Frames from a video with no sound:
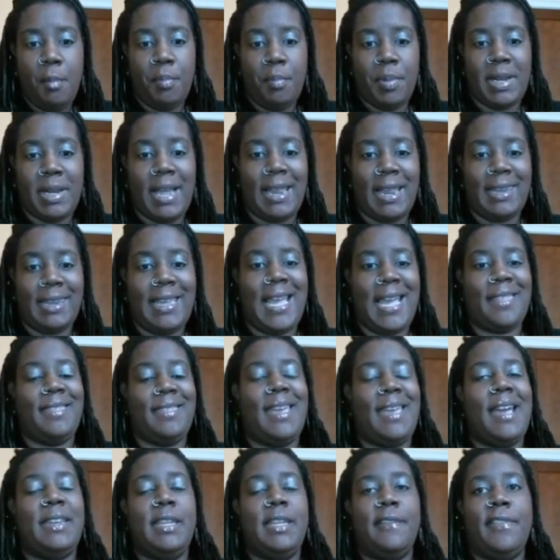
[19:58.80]
but I like
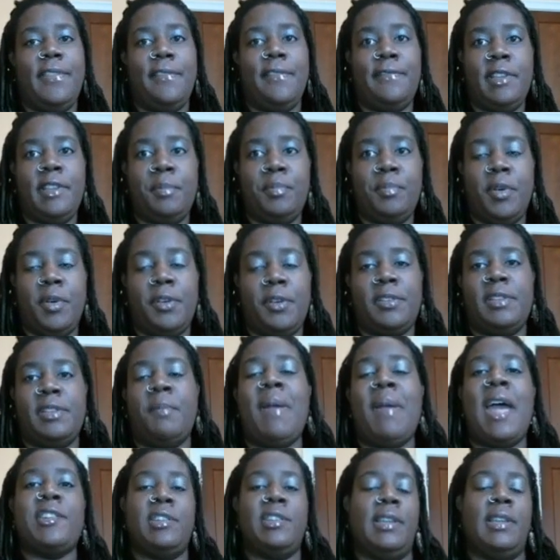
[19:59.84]
the idea of the flip book.
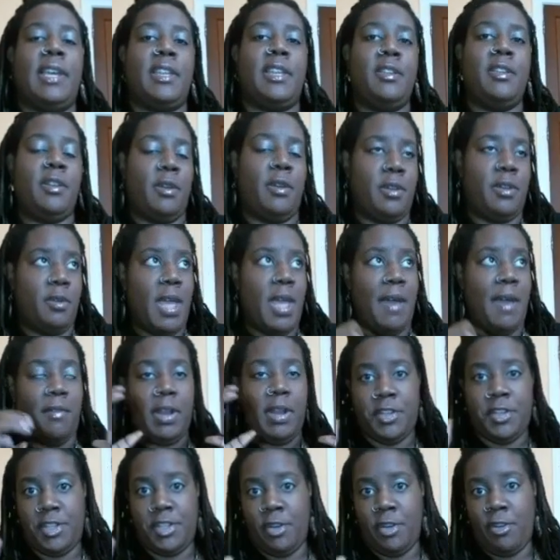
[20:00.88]
Imagine, like, you have an
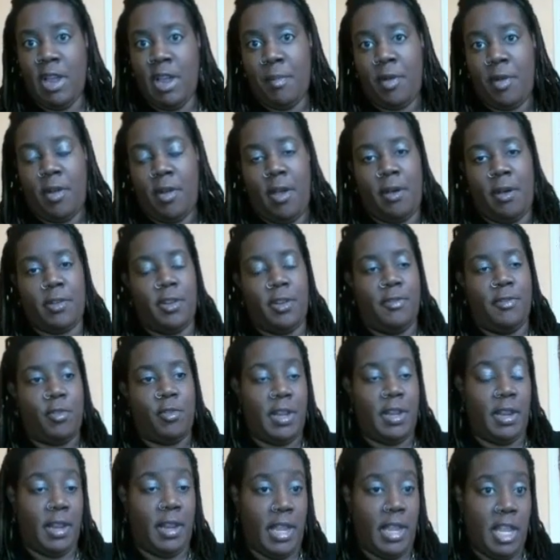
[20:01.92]
Instagram account, you've
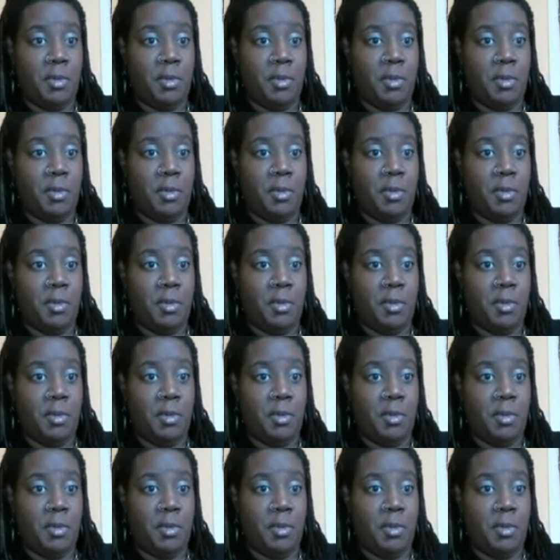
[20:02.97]
created an